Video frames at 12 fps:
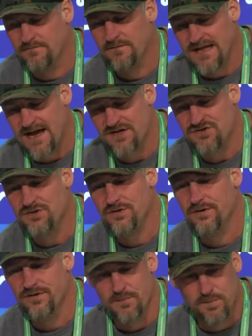last
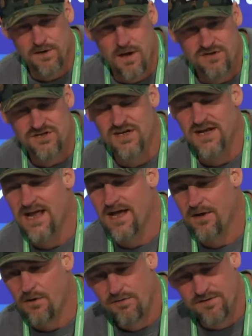year and the production he
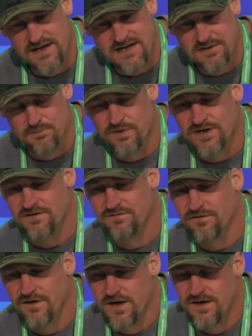had, all that he could bring
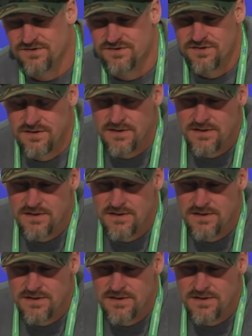for us.